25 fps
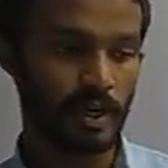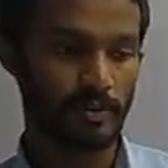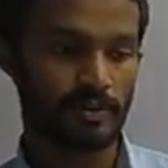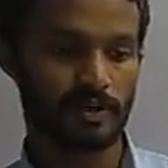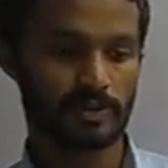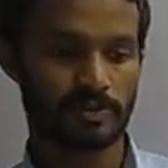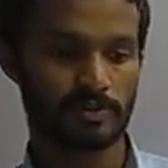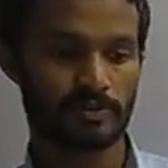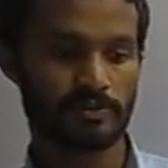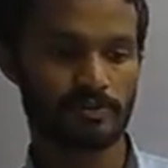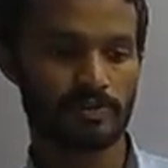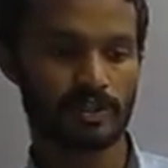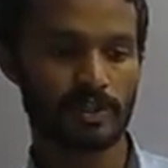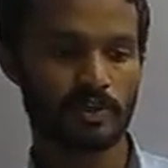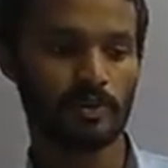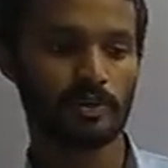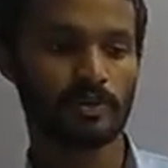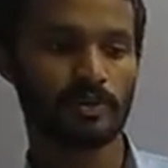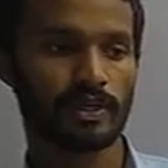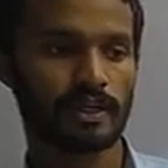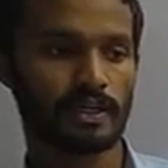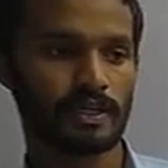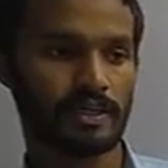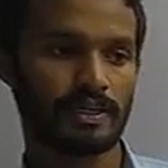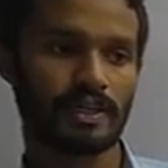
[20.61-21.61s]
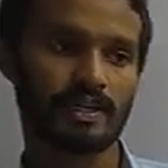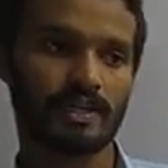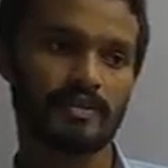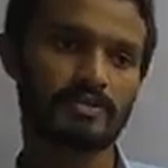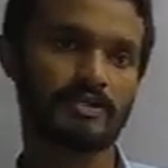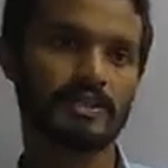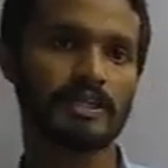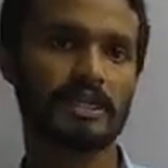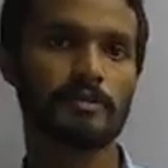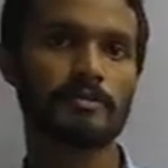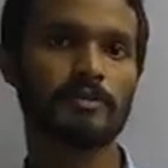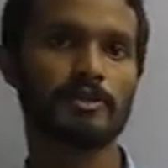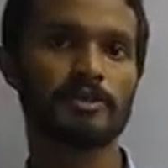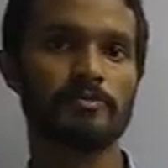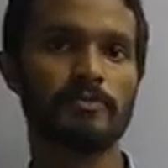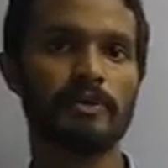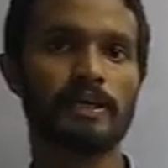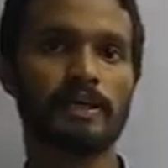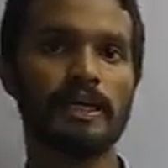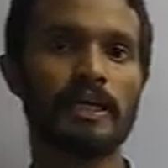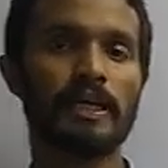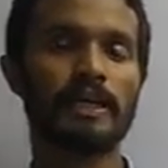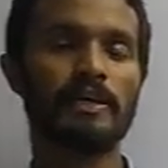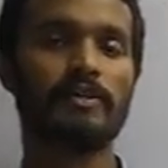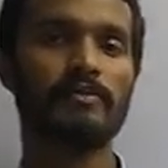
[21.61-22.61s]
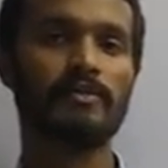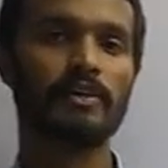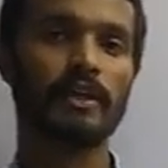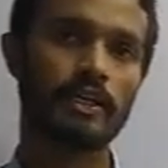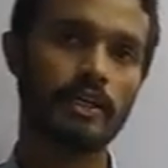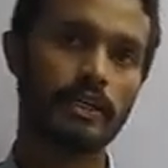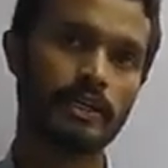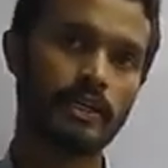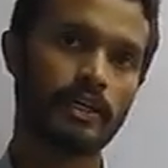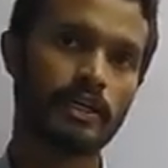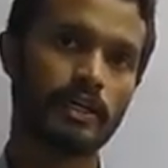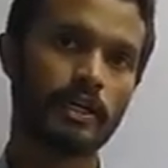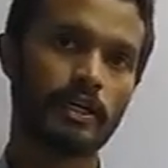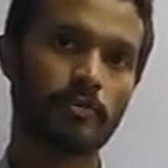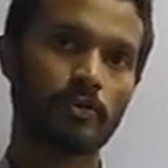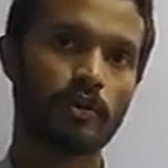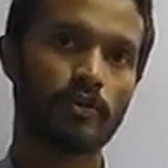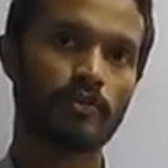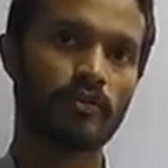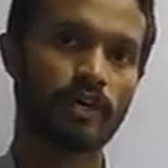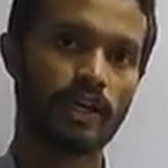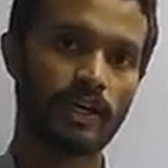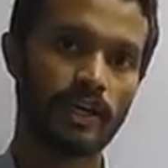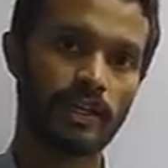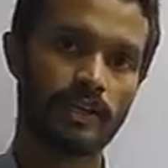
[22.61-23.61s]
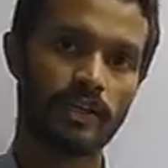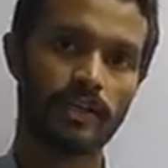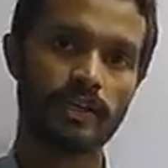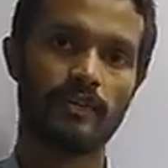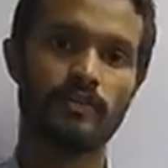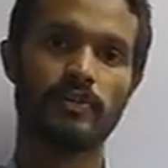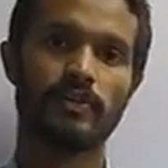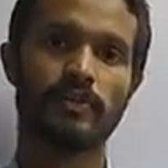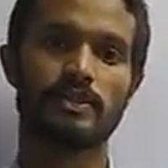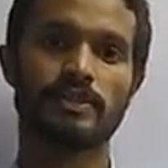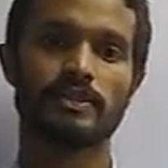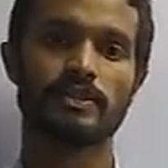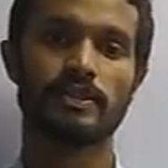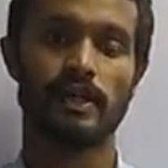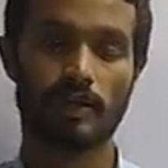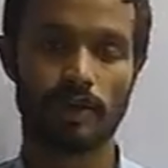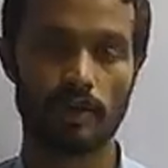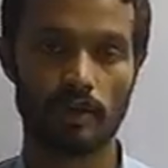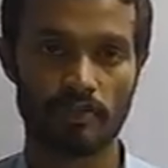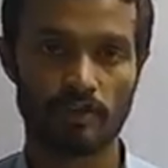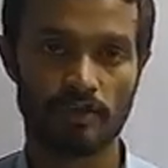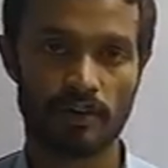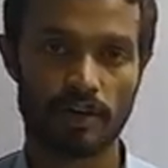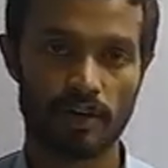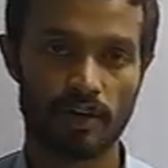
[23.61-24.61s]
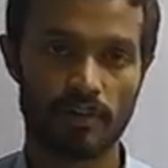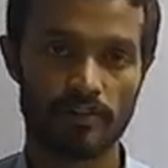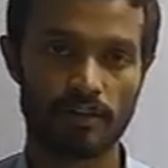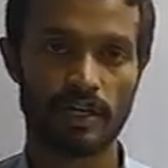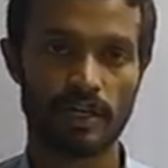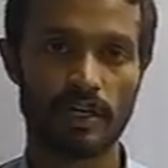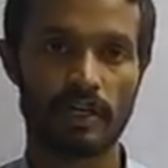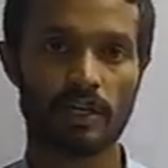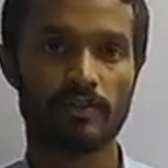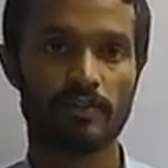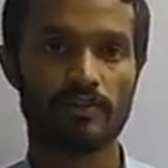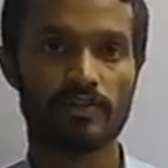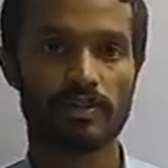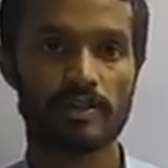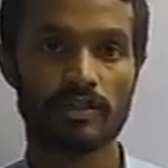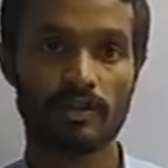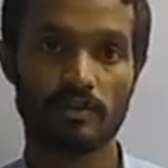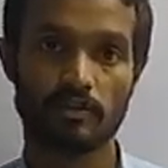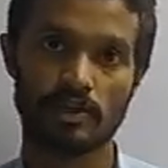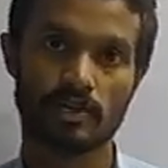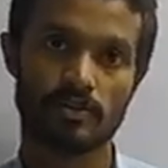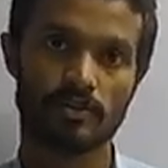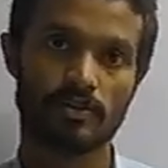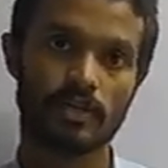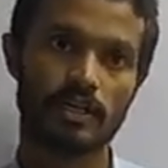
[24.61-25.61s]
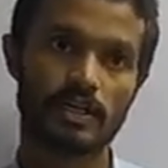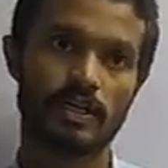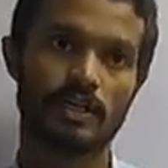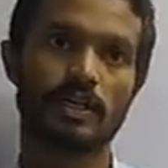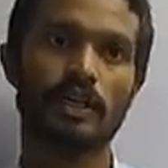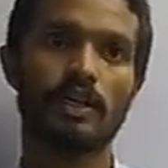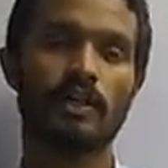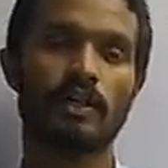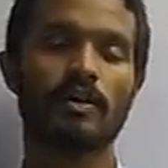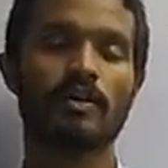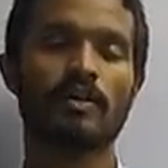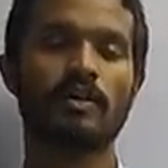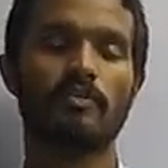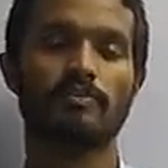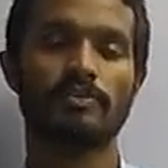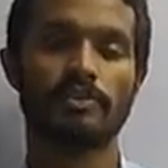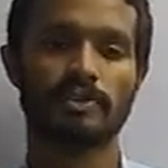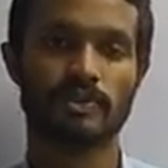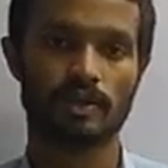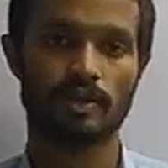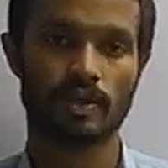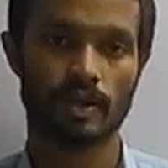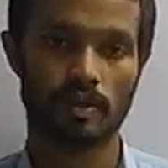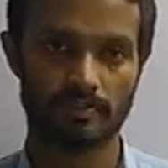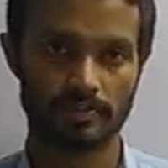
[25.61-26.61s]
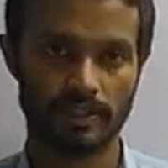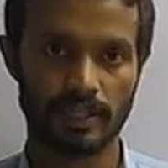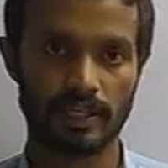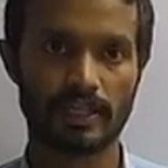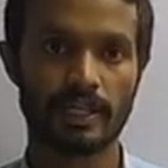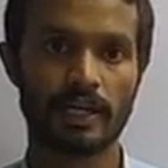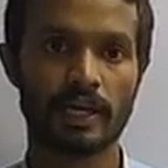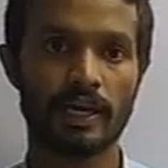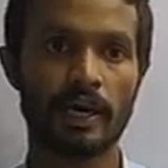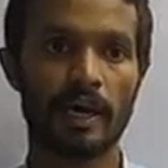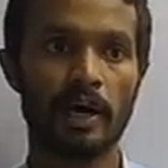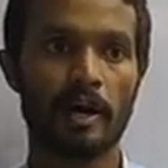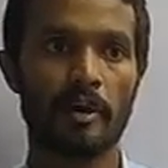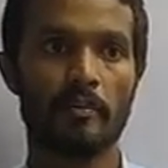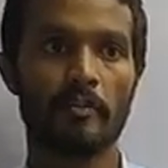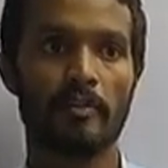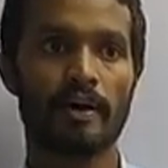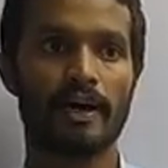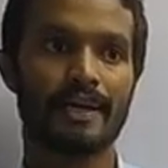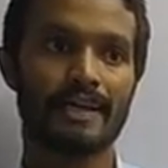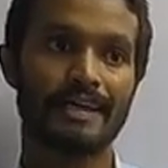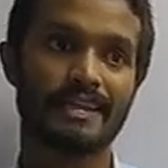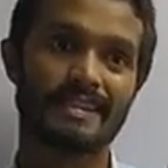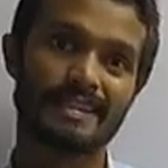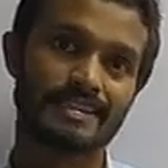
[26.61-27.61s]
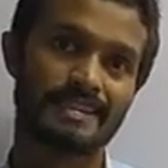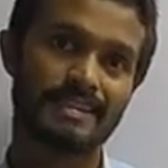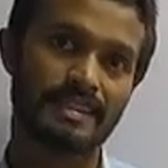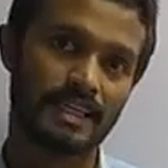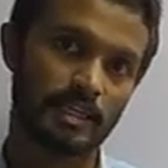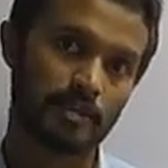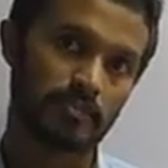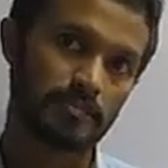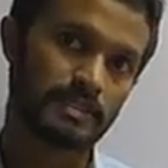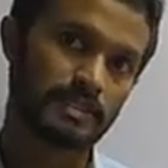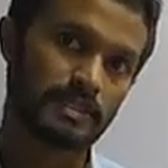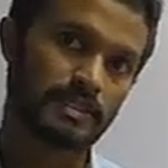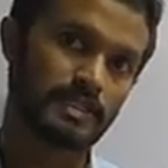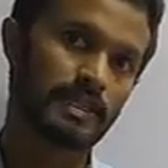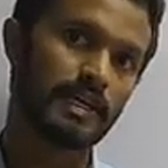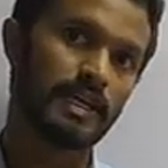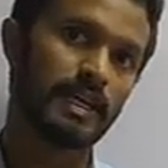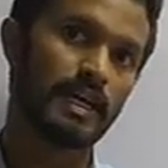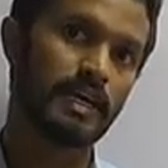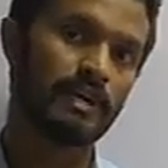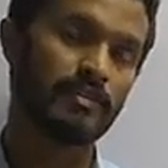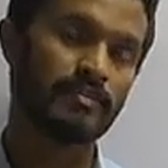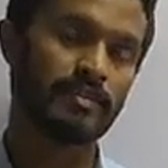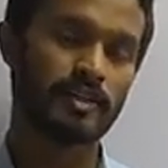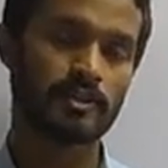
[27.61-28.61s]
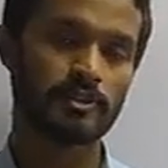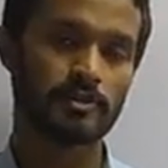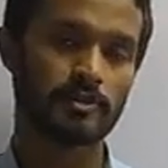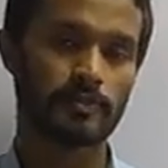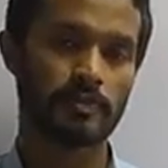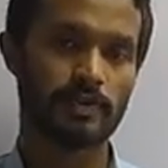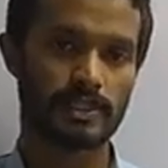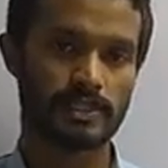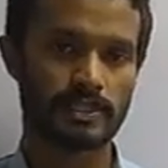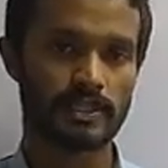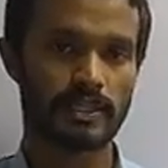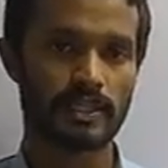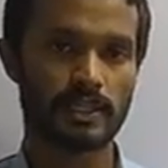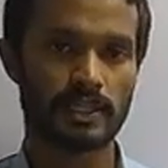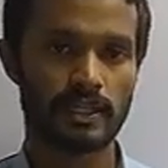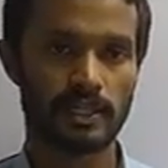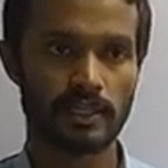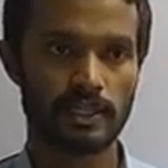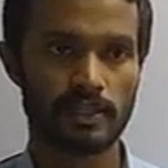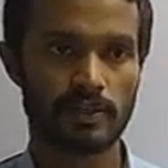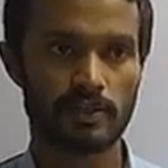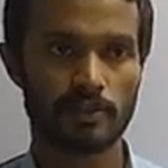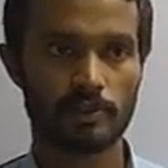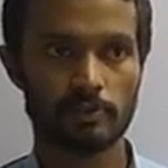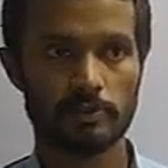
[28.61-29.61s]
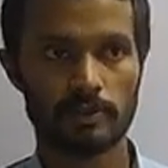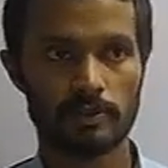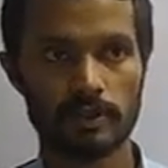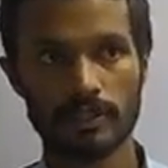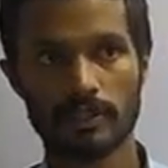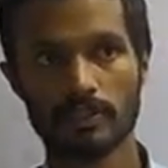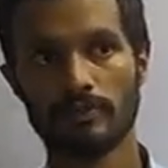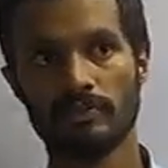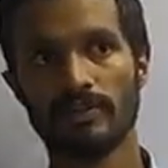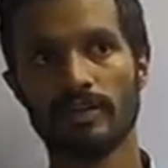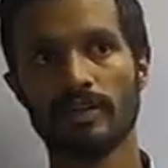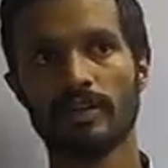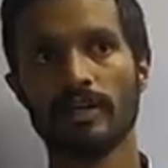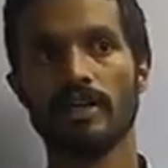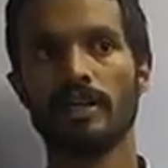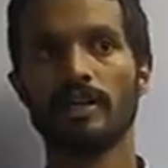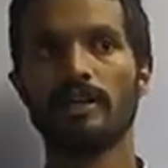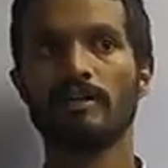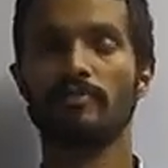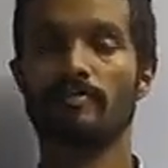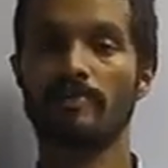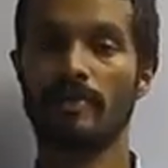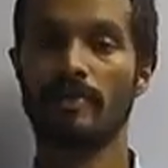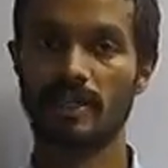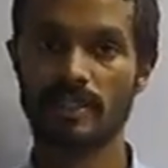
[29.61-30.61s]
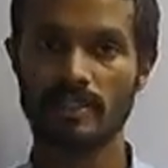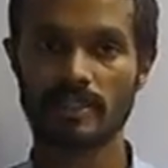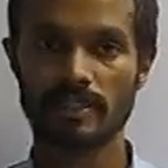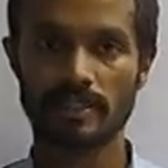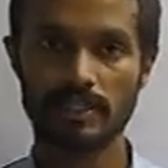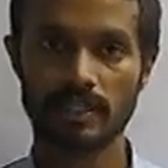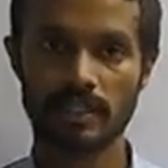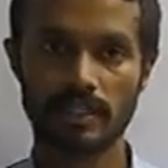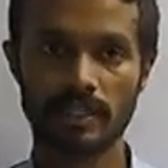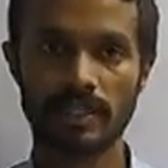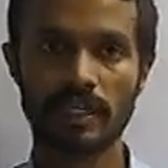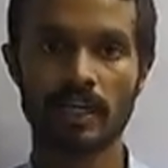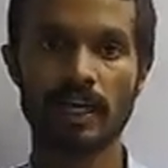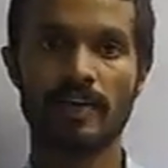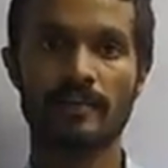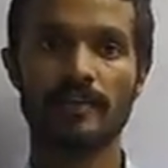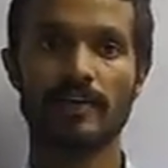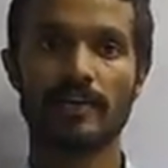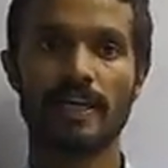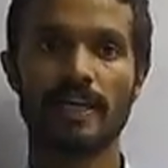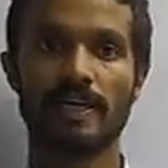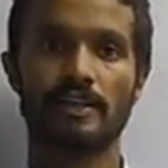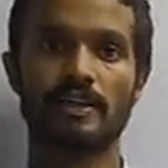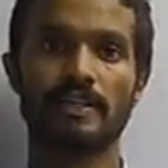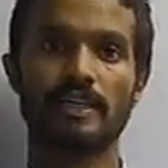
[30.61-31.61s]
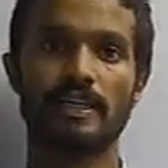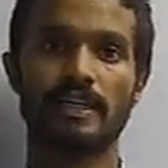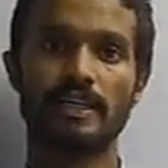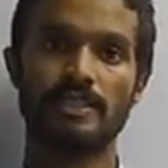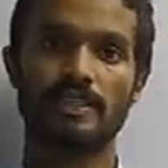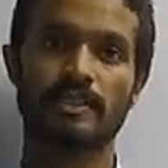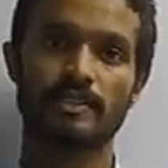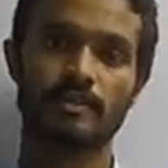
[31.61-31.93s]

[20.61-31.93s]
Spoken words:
because we know that in our syllabus mainly we are learning about finding the center of gravity of a symmetrical composite object, but in the syllabus they haven't specially or specifically mentioned that